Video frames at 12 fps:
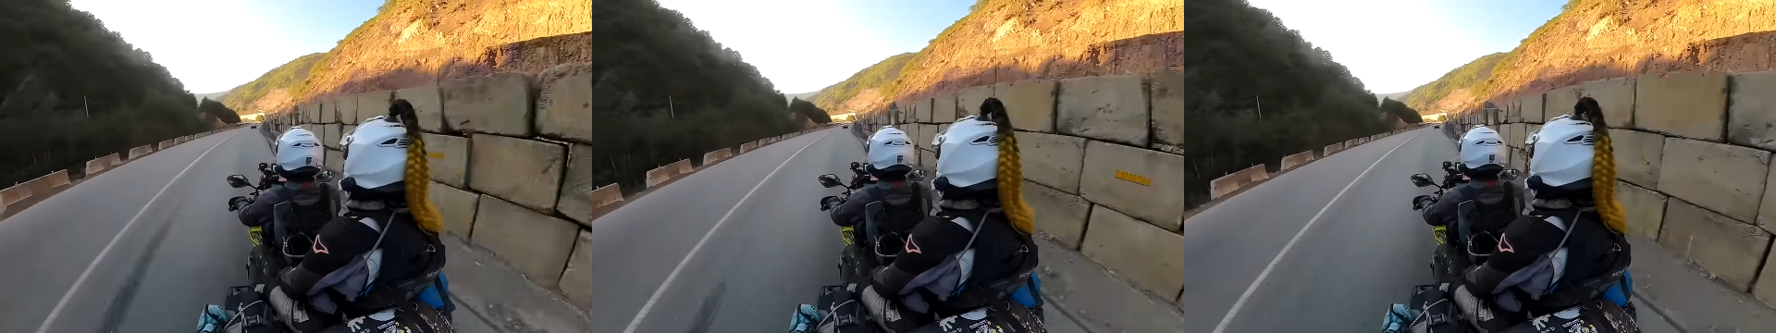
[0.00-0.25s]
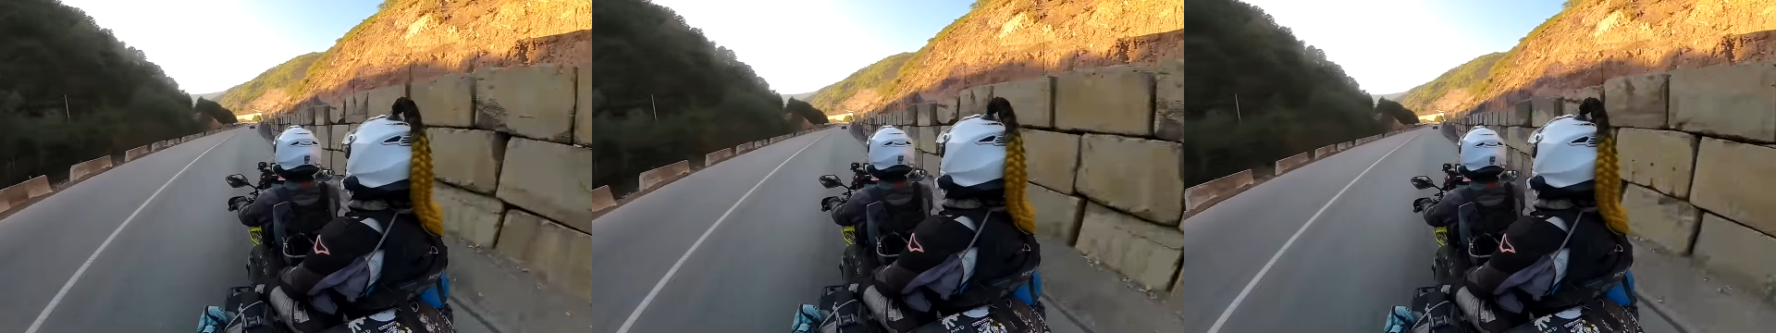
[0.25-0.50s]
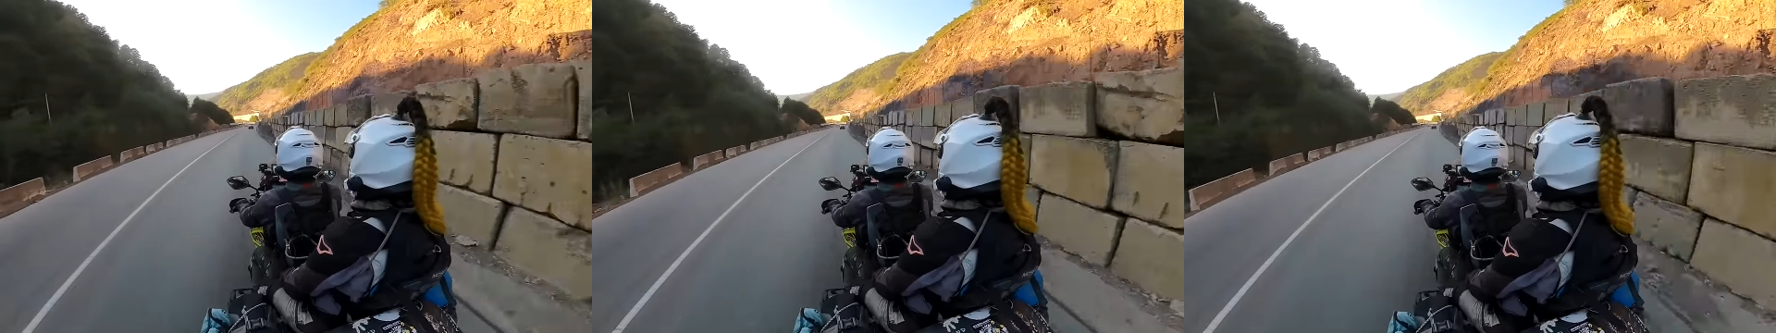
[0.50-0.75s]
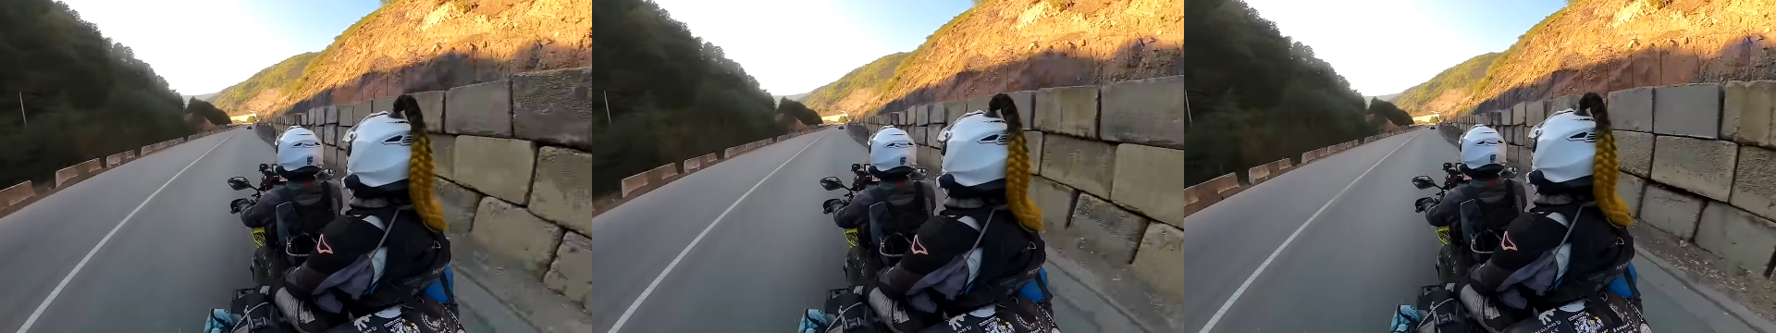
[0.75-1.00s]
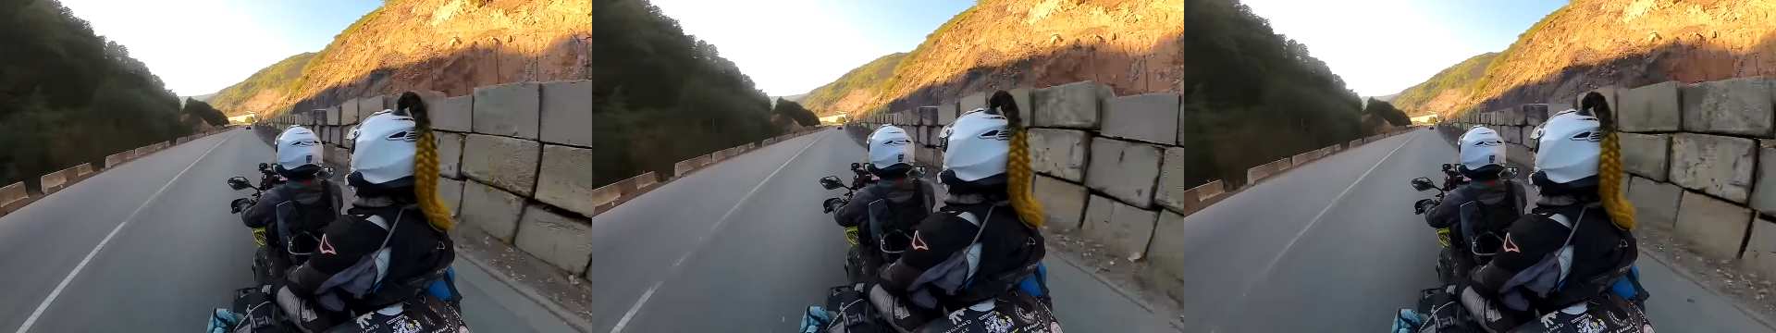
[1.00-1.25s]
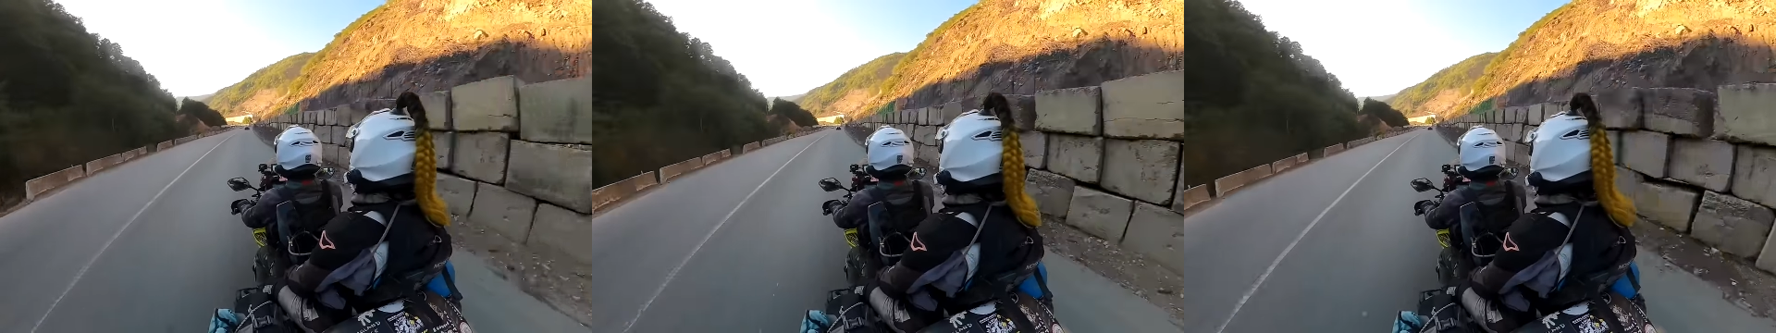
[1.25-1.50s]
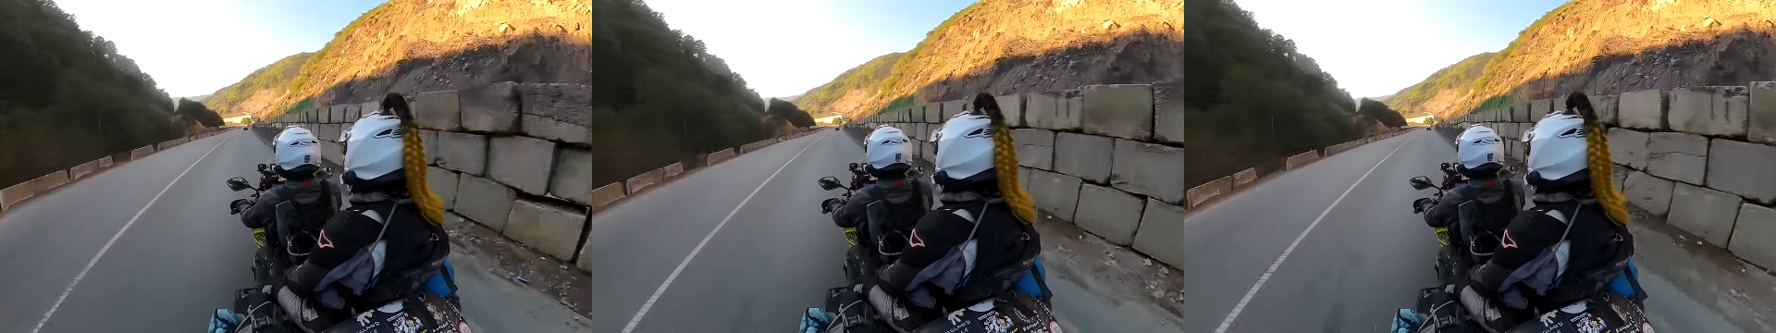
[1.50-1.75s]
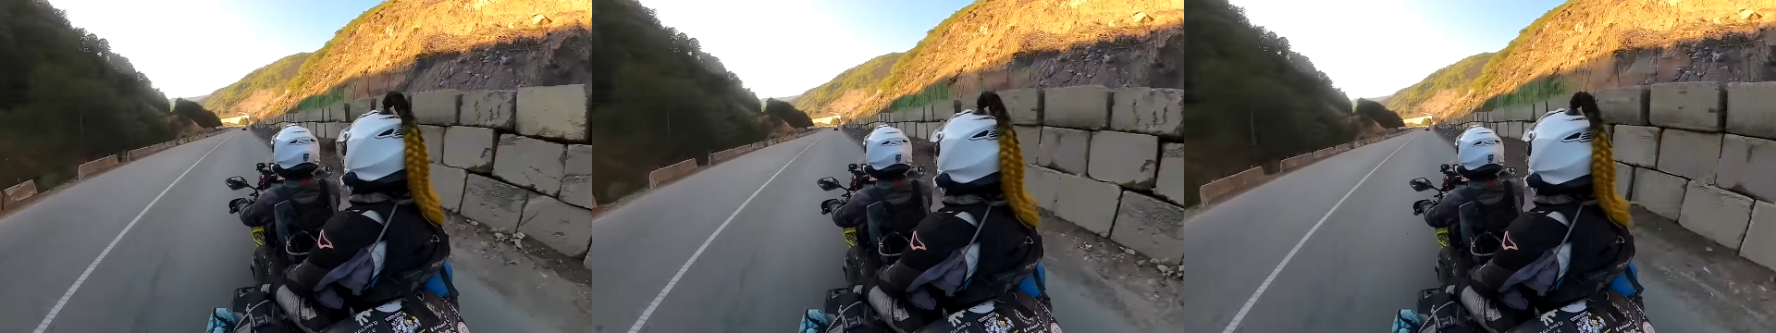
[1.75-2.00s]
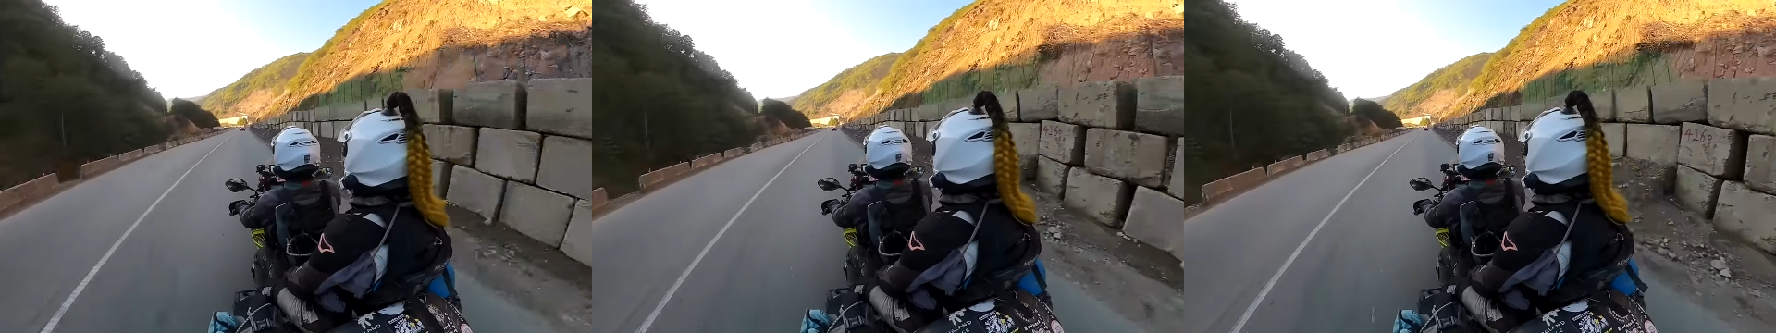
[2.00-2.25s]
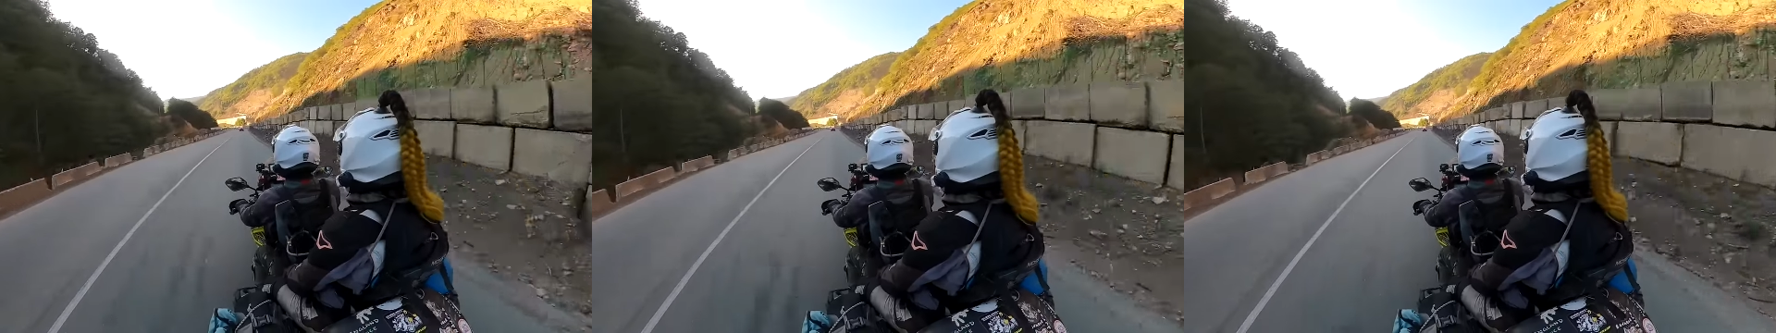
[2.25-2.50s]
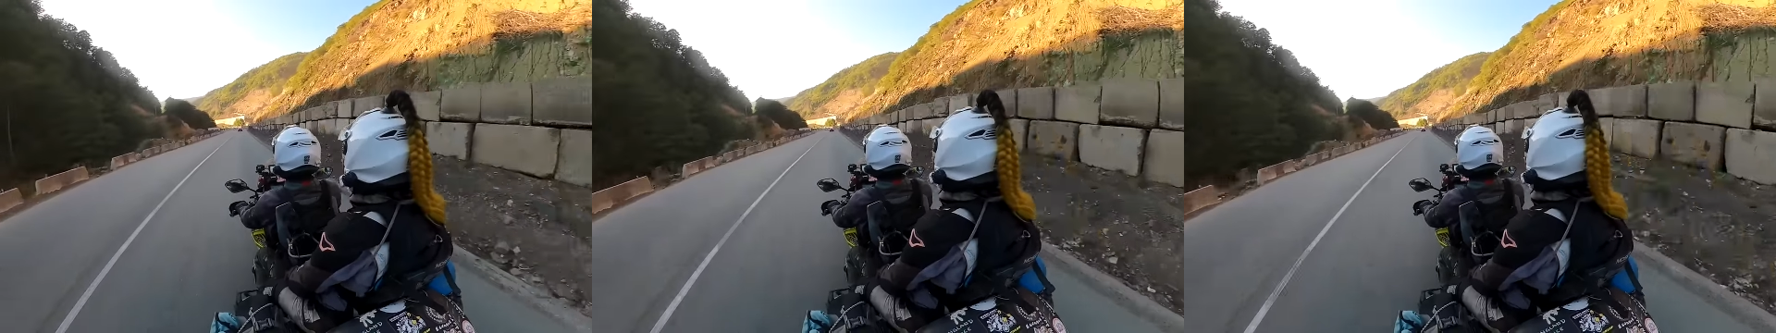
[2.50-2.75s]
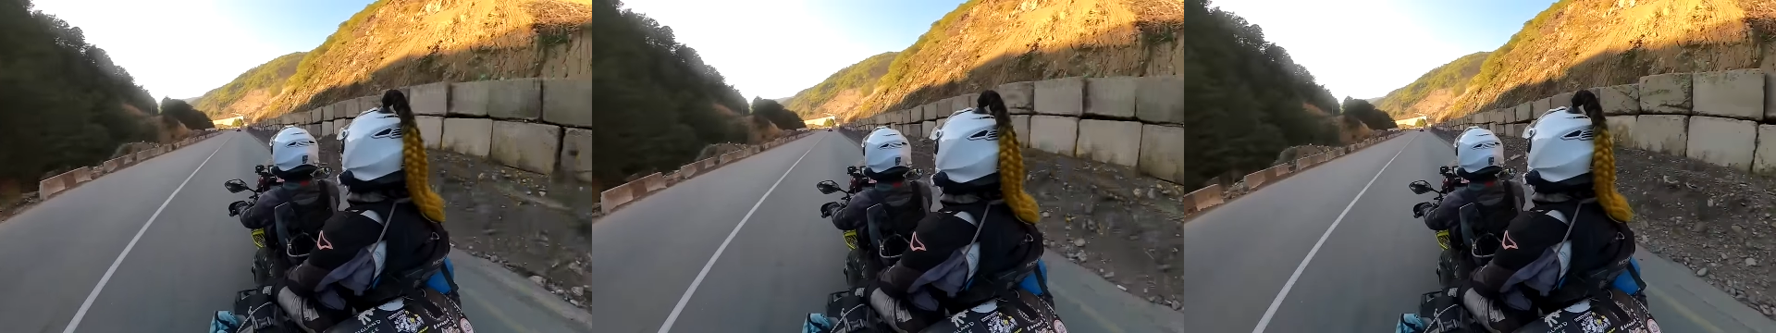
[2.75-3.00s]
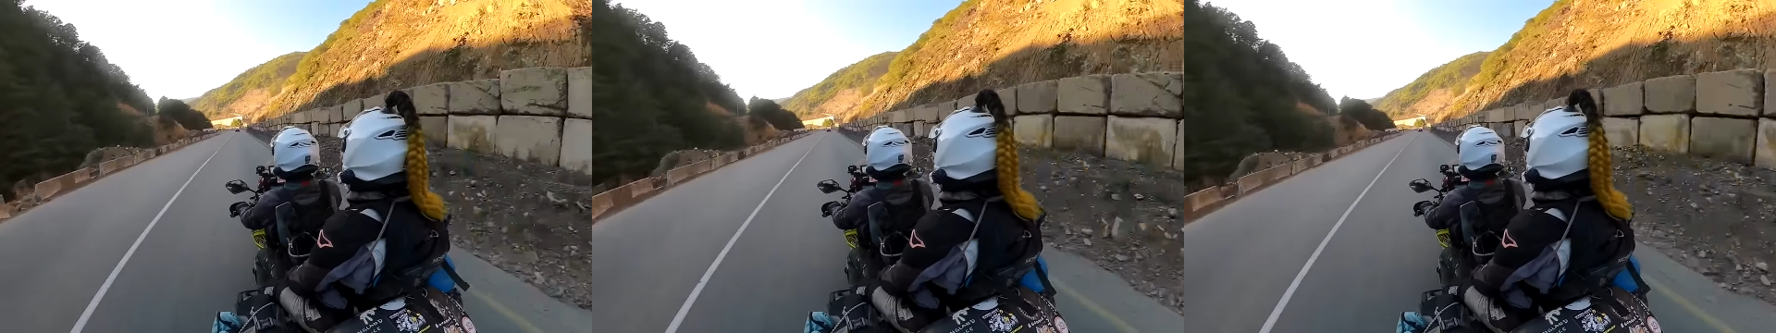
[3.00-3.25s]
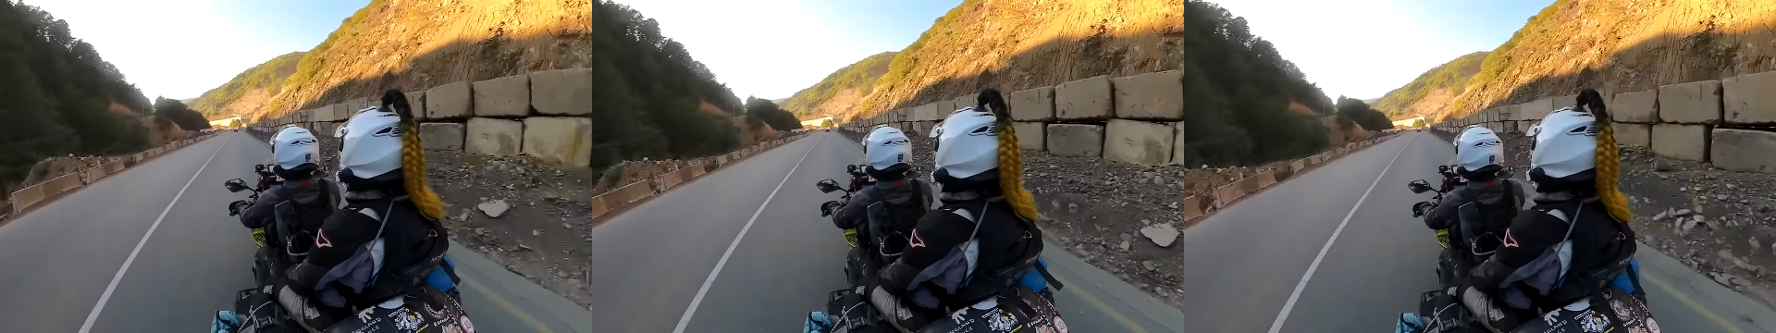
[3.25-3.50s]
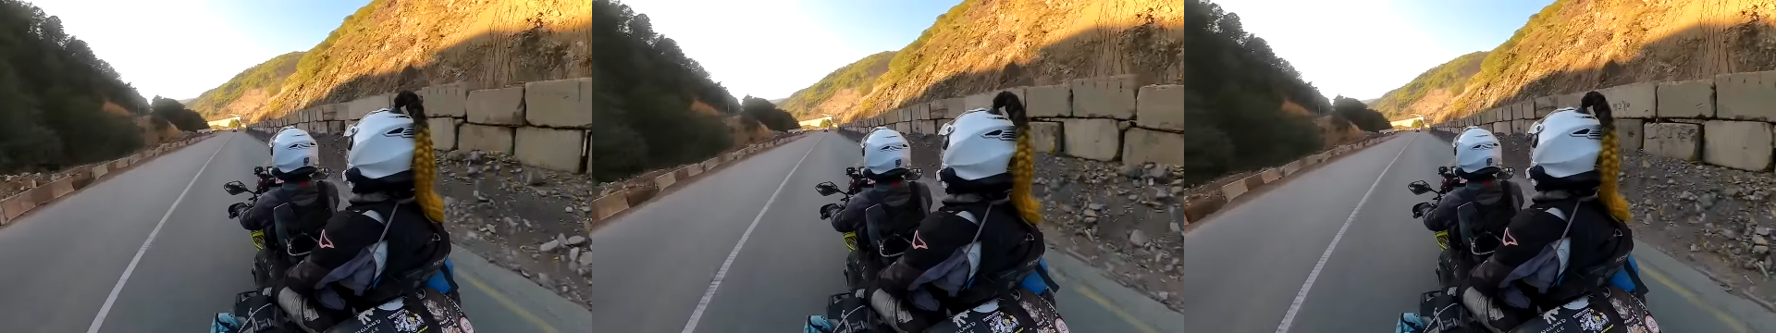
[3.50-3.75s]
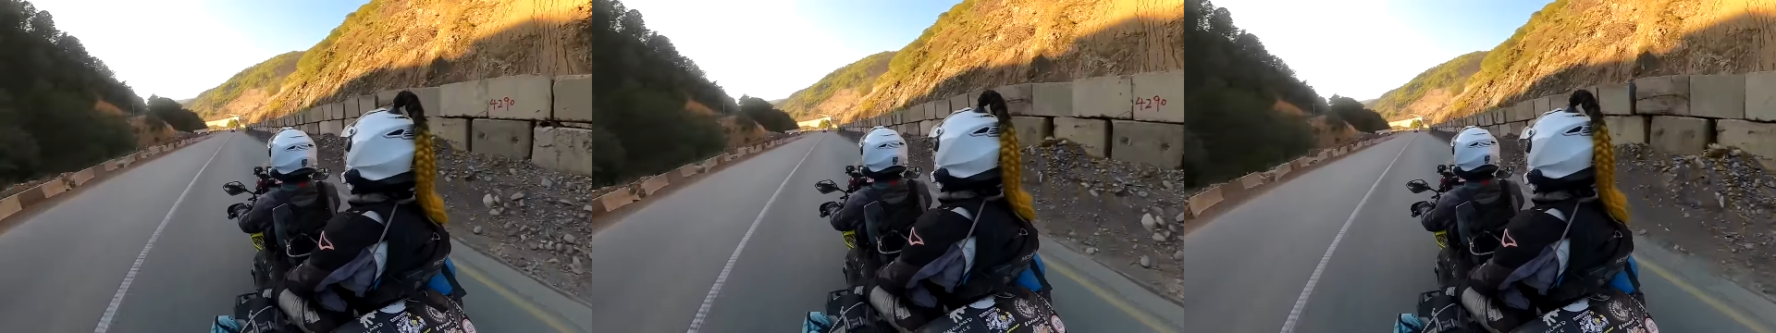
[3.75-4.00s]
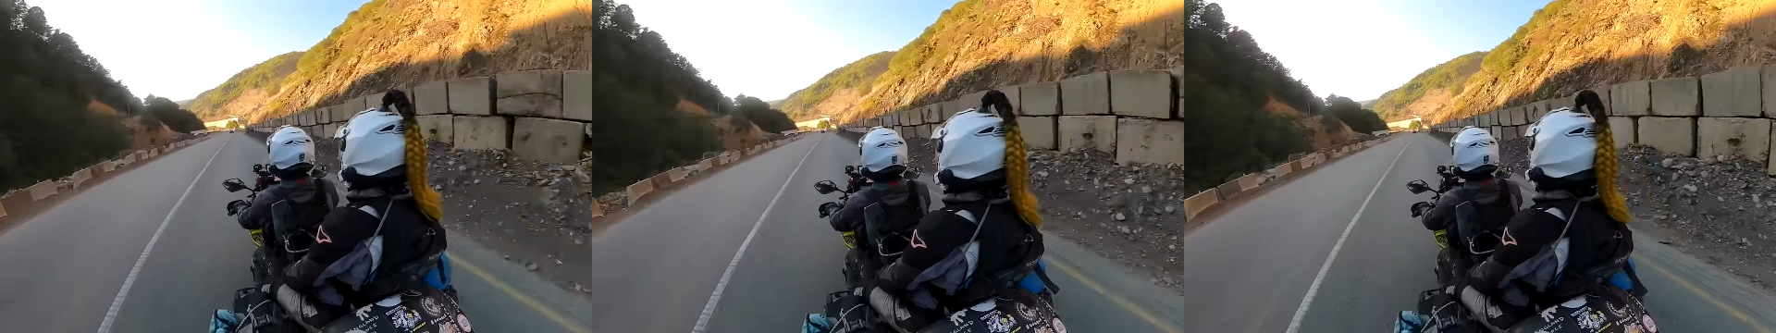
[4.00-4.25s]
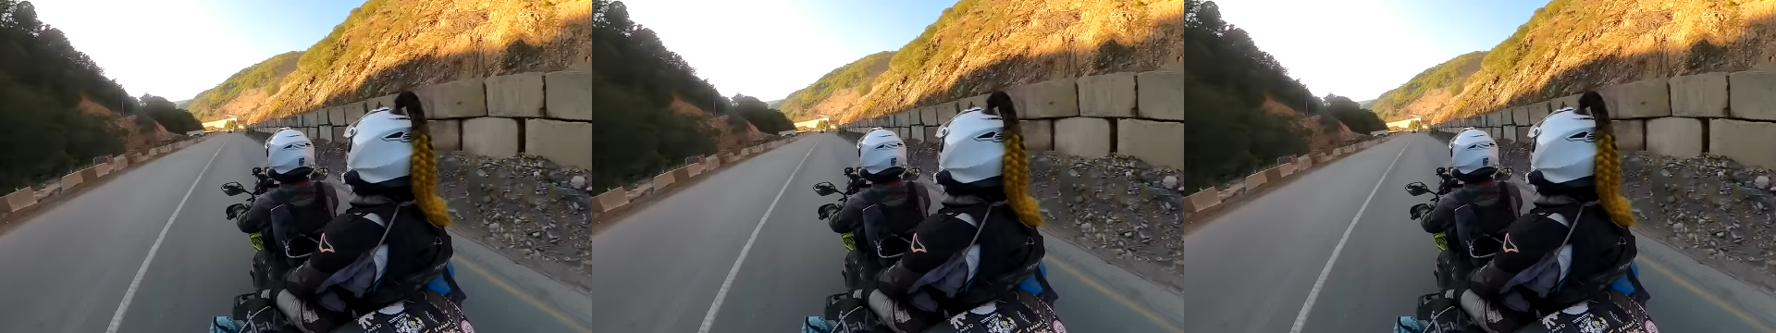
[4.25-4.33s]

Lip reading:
Nobody's mouth can be seen.